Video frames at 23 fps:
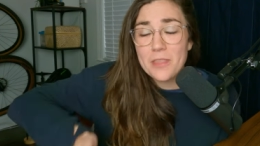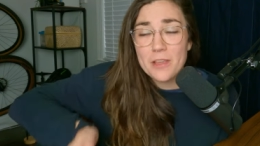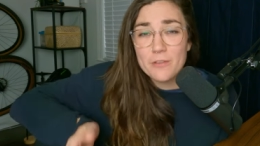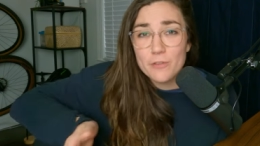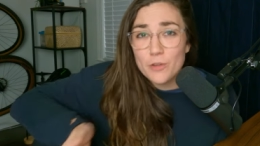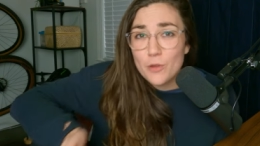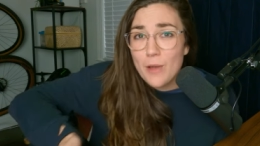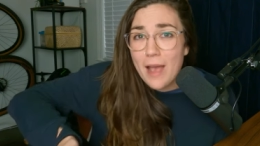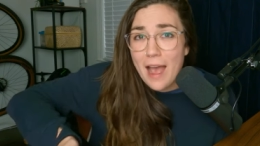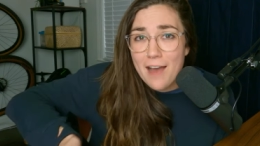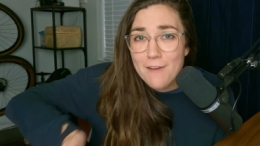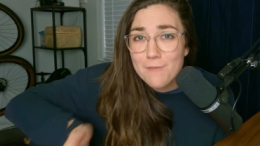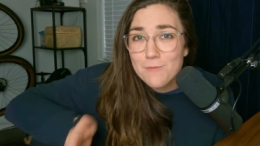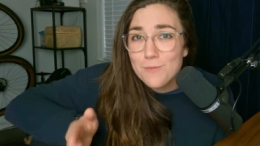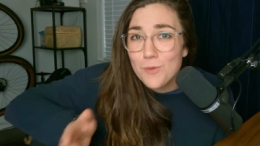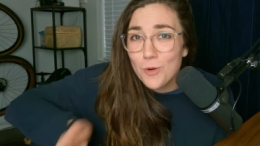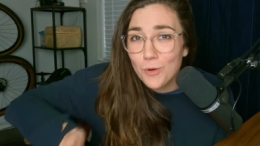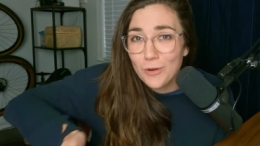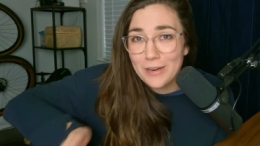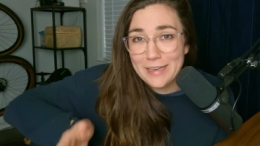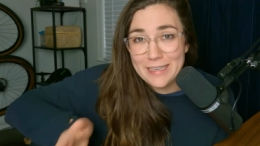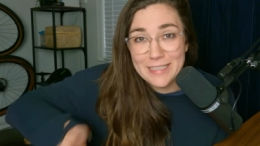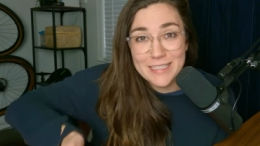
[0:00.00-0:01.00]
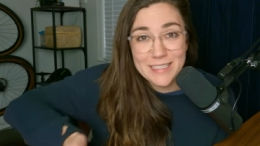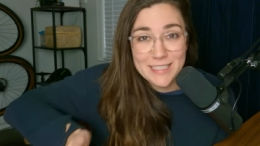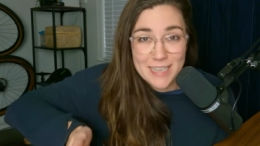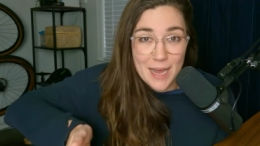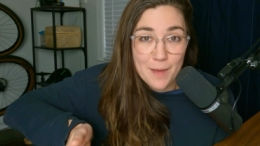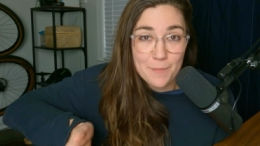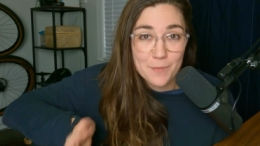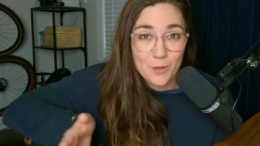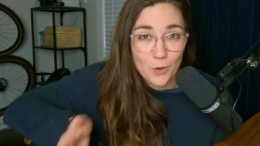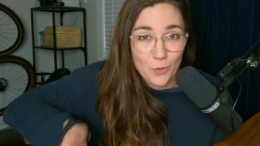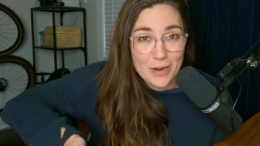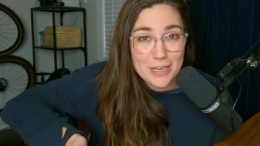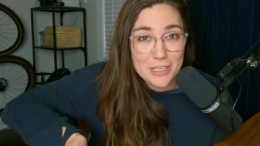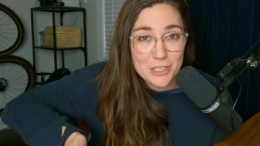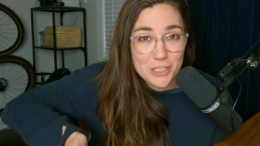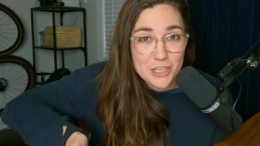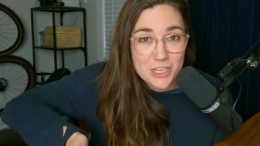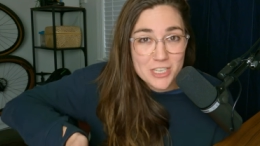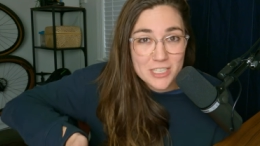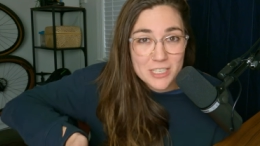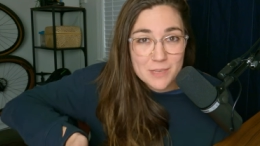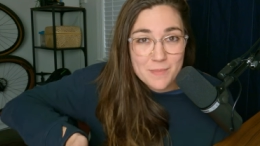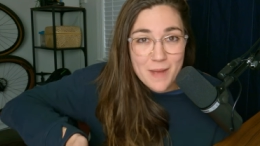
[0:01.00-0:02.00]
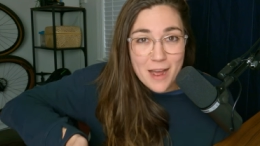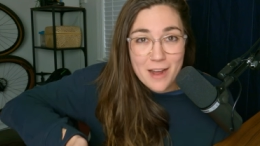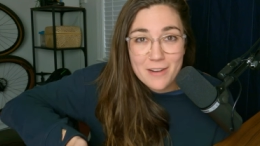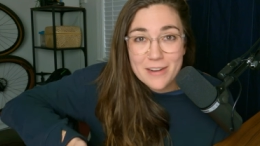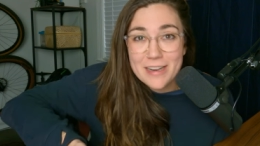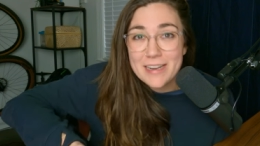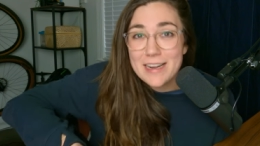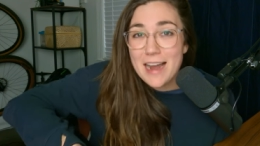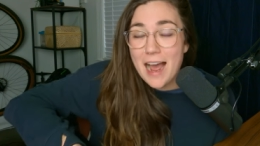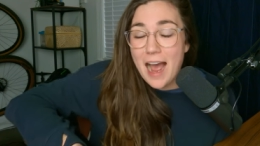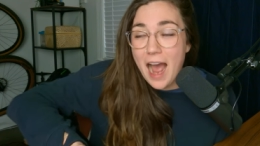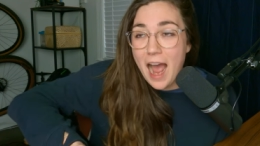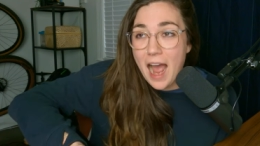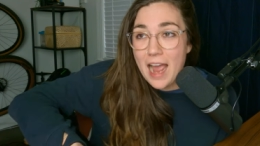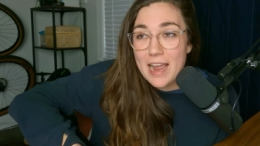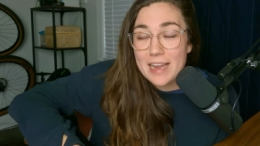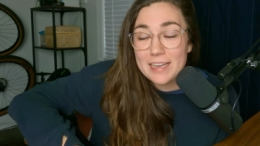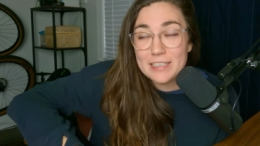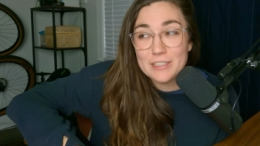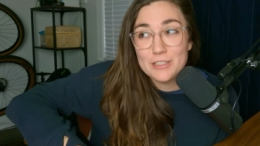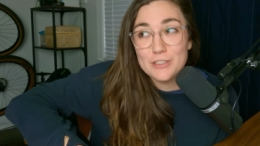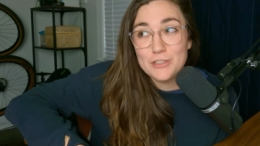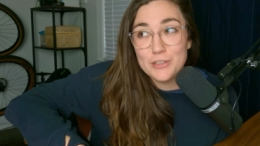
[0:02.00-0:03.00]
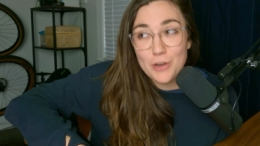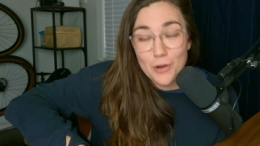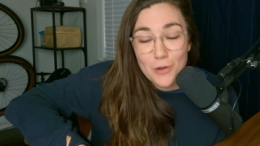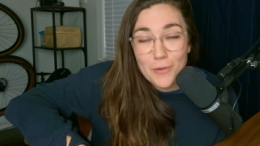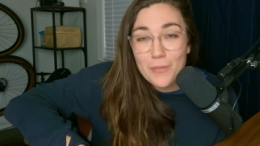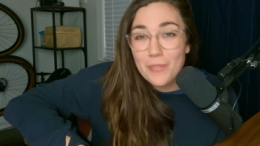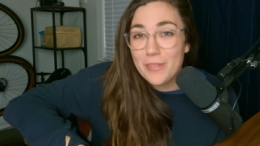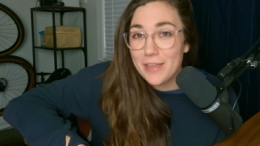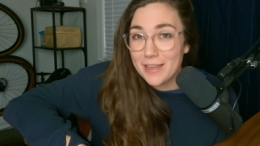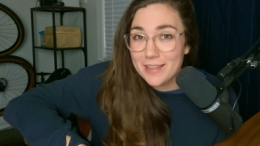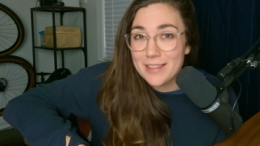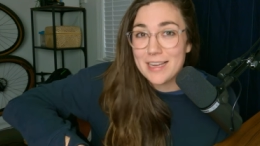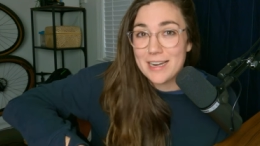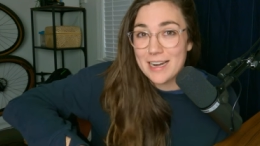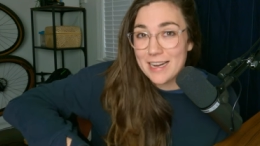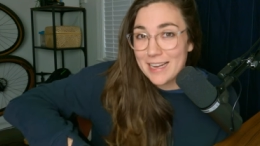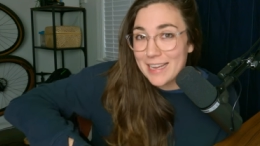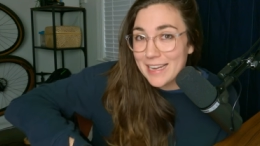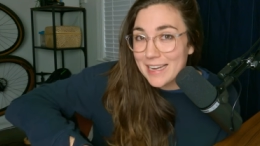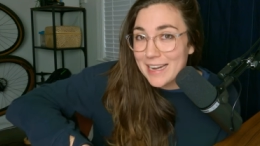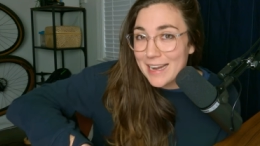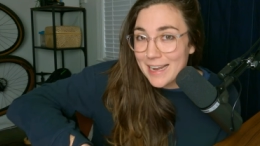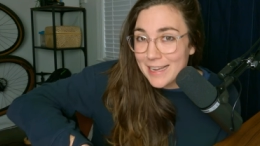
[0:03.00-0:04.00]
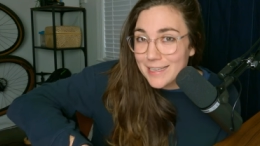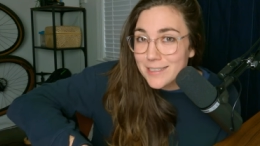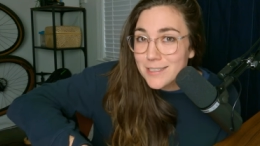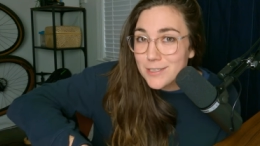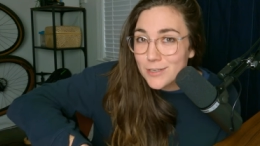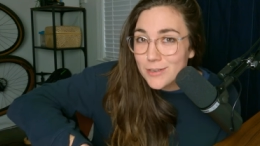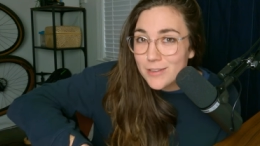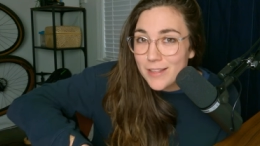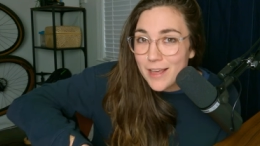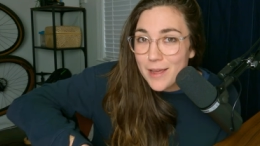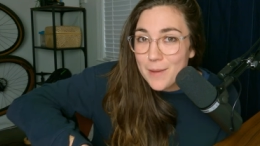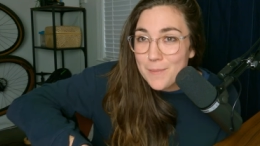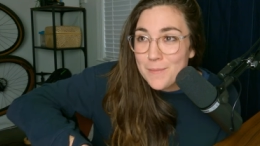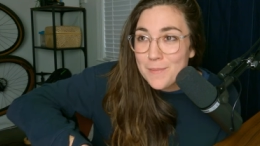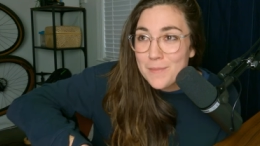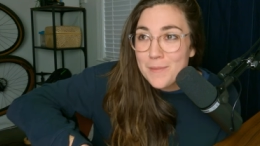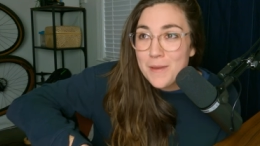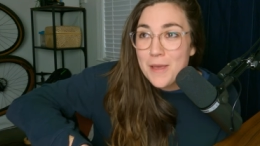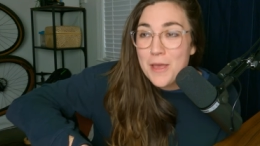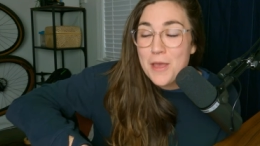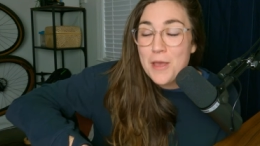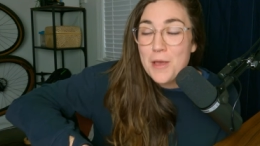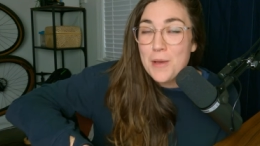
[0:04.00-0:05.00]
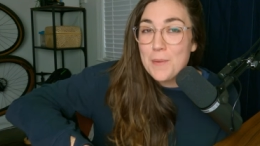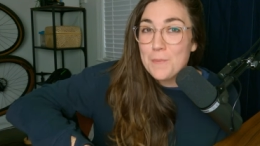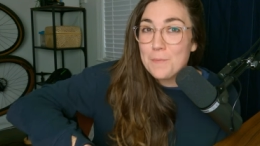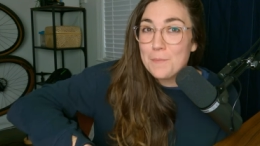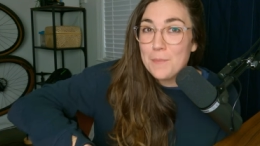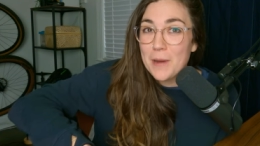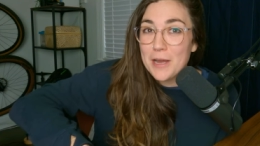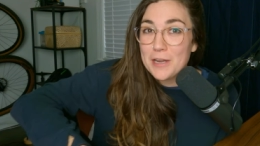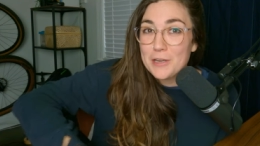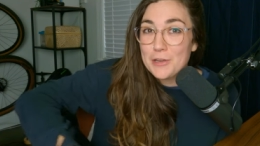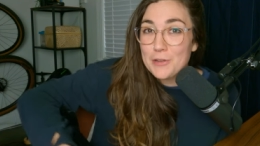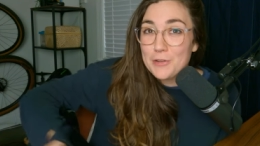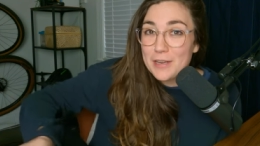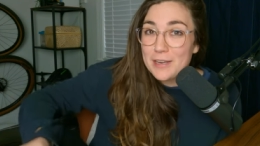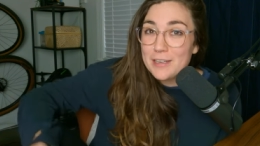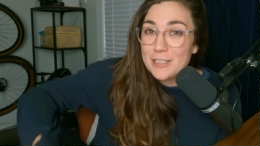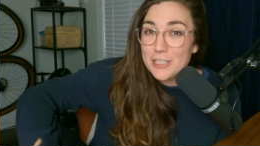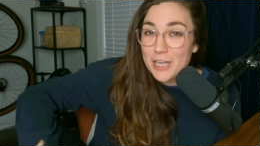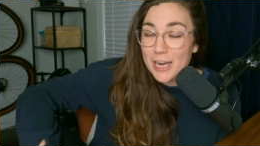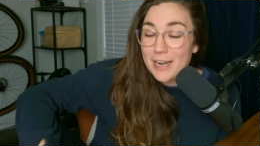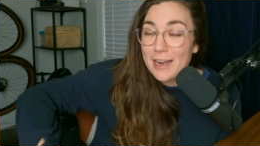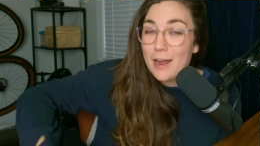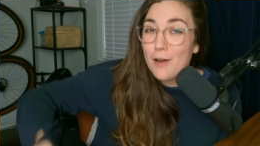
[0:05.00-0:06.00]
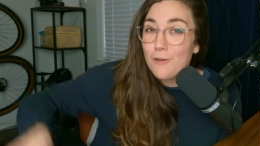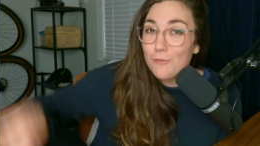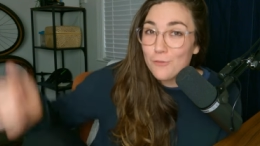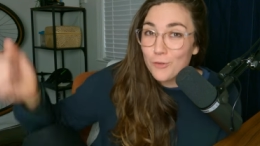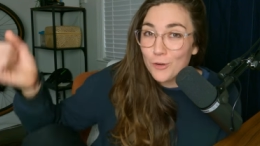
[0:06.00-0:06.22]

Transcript: If you have more in-depth questions about it, I don't think that I can answer them, but you can check out